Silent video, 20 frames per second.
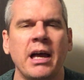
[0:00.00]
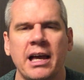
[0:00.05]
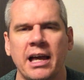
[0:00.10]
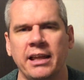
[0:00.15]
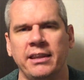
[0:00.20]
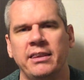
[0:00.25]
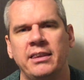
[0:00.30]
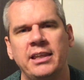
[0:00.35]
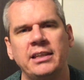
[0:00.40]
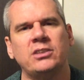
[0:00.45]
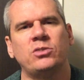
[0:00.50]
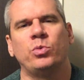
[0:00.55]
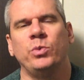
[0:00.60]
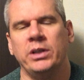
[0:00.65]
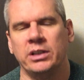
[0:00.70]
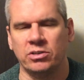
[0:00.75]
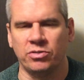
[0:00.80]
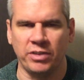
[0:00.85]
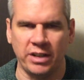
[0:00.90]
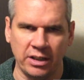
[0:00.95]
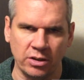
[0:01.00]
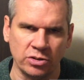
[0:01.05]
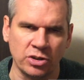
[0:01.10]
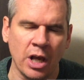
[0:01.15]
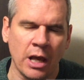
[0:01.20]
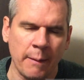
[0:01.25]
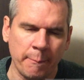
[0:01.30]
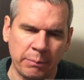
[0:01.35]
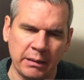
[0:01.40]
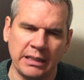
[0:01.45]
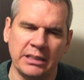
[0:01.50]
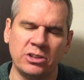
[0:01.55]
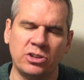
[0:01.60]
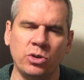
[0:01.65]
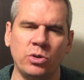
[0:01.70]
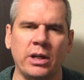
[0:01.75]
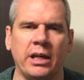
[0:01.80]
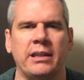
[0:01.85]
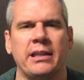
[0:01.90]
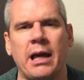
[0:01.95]
in this week's videos. Please
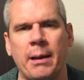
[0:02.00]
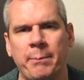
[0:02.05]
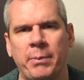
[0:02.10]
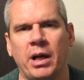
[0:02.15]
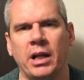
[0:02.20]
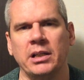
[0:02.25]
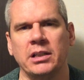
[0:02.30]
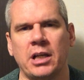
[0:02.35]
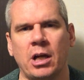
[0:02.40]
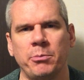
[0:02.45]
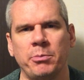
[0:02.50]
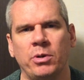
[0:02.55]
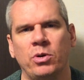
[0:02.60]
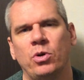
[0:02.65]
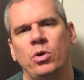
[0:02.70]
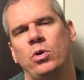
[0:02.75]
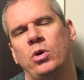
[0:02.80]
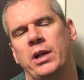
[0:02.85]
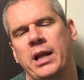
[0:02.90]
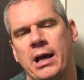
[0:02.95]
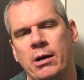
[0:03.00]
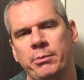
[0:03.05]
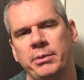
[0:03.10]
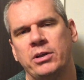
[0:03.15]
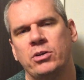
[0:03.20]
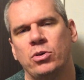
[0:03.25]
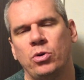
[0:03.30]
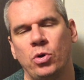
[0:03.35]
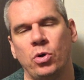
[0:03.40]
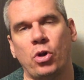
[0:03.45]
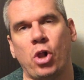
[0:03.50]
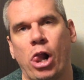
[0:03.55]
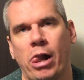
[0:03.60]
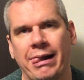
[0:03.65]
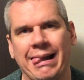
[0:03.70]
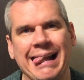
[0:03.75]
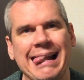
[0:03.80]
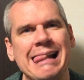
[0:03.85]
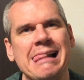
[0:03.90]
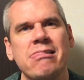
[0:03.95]
do hit that button down below and help me grow
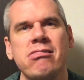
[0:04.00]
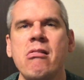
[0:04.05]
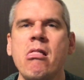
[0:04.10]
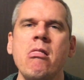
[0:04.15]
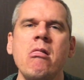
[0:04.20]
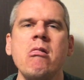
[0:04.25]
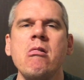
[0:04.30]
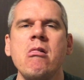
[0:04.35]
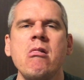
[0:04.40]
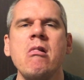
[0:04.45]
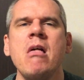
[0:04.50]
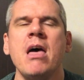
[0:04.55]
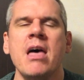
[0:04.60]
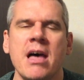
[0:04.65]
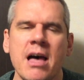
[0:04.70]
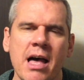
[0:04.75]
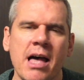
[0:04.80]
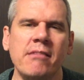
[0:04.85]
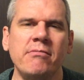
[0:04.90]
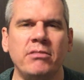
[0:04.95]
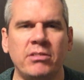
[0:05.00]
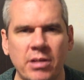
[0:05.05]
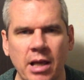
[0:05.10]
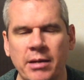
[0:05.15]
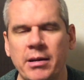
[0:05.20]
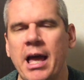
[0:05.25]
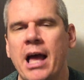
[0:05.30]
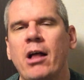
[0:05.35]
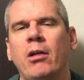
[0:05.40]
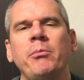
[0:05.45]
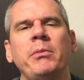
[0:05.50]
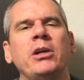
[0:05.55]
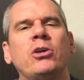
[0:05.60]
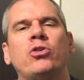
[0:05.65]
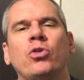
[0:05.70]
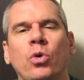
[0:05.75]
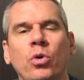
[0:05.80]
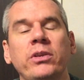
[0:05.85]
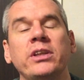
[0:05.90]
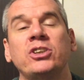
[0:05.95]
and help me
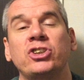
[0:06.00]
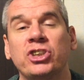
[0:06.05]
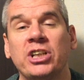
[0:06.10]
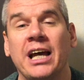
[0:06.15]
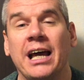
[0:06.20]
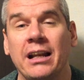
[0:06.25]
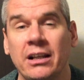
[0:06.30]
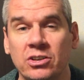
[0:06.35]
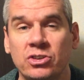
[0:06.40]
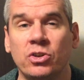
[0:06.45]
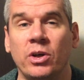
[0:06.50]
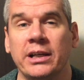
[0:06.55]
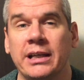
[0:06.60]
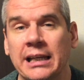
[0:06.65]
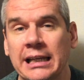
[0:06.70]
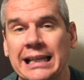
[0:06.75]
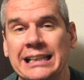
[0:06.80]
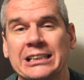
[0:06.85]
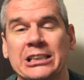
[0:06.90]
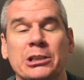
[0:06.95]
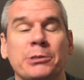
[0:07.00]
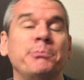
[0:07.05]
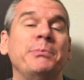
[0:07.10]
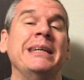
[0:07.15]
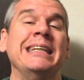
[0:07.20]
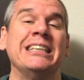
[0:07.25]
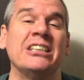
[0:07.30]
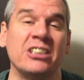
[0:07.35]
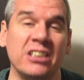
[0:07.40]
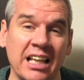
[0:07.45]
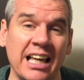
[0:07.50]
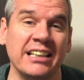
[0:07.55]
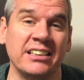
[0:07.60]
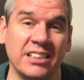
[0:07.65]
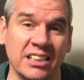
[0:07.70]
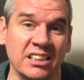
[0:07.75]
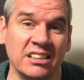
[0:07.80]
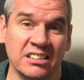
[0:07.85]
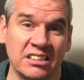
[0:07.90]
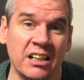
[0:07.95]
grow this channel so I can get speech
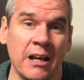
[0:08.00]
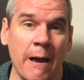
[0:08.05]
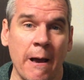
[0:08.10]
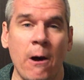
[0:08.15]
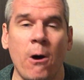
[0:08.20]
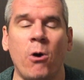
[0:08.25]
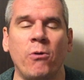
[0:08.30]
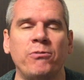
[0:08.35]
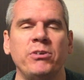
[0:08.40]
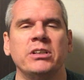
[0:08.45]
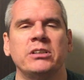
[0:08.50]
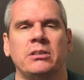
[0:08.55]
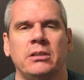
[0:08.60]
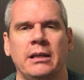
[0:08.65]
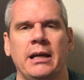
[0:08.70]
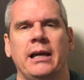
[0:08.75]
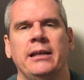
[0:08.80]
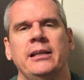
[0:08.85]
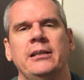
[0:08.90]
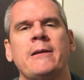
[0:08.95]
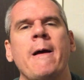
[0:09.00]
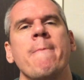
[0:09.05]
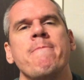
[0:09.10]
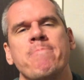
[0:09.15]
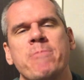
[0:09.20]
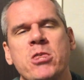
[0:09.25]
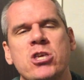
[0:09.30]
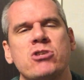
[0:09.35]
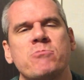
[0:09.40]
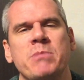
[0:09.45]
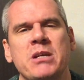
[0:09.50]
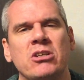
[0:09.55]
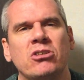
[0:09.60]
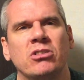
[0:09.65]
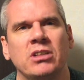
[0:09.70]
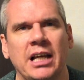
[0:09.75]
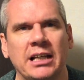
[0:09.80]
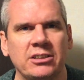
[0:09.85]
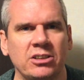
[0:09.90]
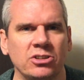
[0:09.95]
lessons. Obviously I need
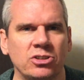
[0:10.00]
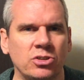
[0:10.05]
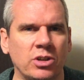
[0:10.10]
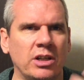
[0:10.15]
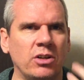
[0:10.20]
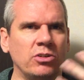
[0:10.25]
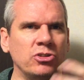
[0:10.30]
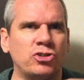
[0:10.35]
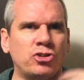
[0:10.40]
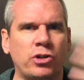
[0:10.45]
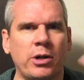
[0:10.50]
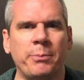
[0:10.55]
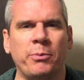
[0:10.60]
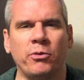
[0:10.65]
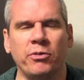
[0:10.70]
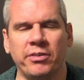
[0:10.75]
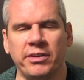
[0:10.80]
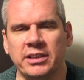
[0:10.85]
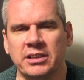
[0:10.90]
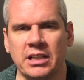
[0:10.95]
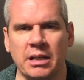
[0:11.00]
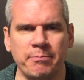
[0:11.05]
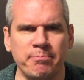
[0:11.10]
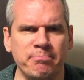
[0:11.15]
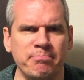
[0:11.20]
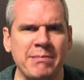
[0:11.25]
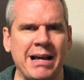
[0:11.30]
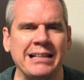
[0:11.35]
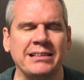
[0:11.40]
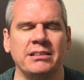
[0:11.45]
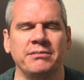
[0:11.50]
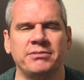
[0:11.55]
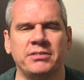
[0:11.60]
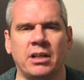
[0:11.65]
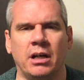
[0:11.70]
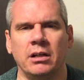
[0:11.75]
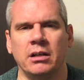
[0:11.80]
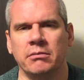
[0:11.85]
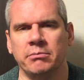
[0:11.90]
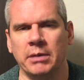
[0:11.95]
speech lessons so I don't trip over this massive
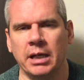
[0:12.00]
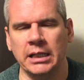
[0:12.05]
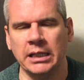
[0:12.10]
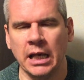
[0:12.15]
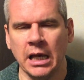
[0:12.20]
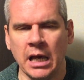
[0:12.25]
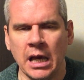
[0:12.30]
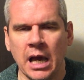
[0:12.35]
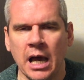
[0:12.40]
tongue of mine.